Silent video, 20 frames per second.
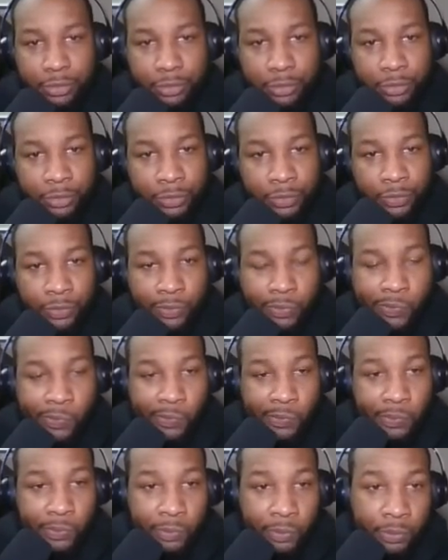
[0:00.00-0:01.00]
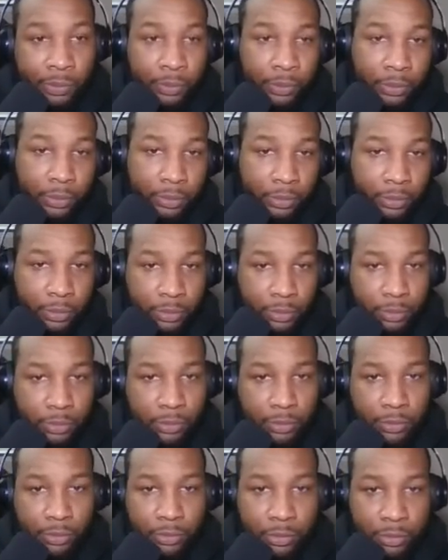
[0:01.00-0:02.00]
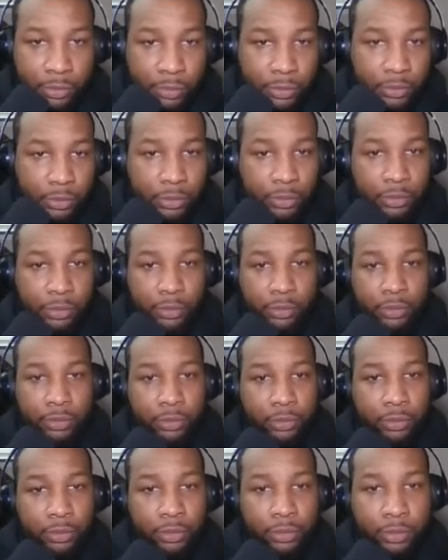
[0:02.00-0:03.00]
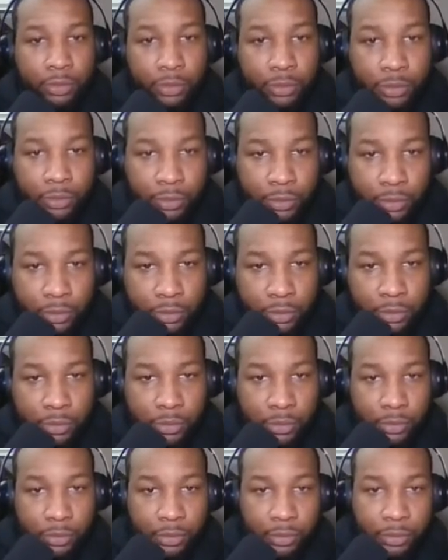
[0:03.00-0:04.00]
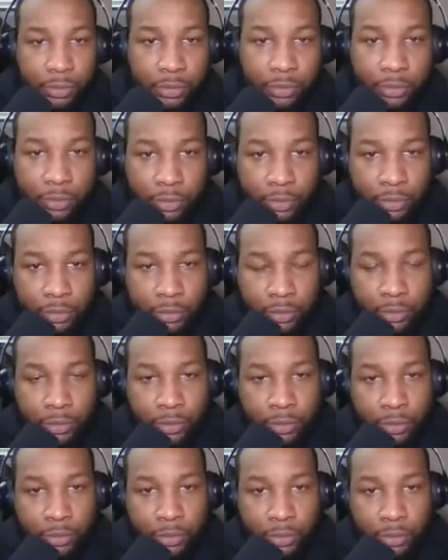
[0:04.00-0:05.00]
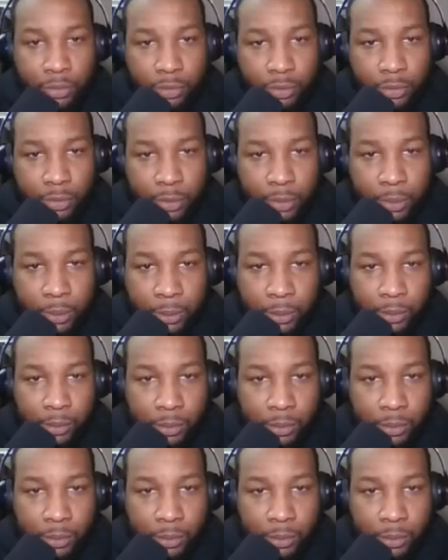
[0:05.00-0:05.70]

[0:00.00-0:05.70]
[no speech]